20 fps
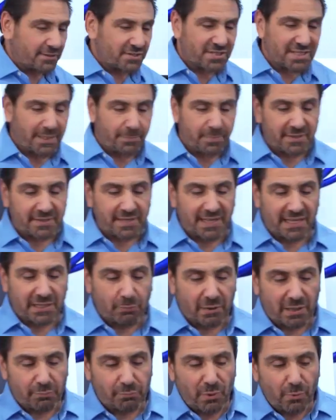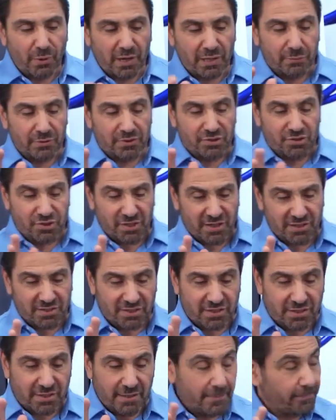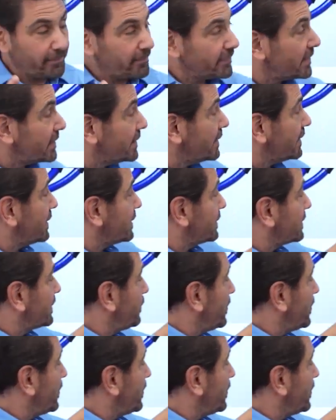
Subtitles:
step attenuator, we want to adjust the